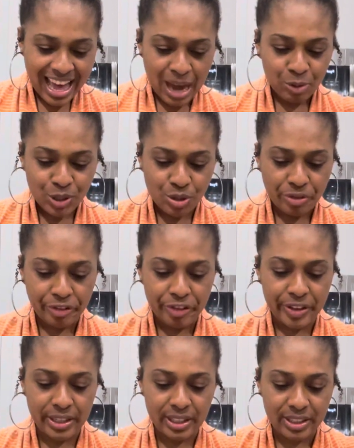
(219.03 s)
I want to
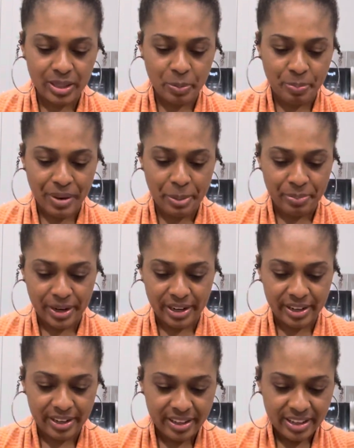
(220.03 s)
feel the
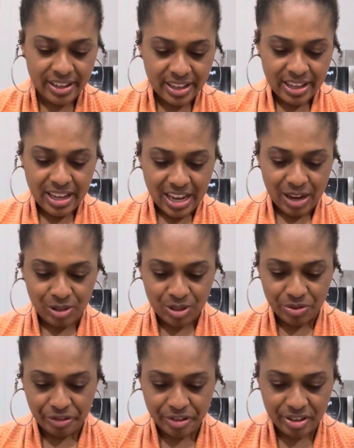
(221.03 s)
pepper I want
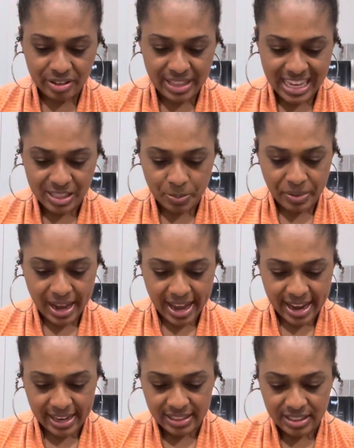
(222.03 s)
to feel that
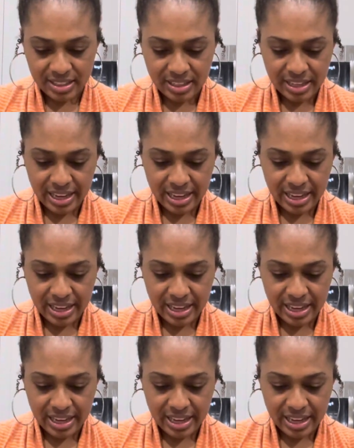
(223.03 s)
spice.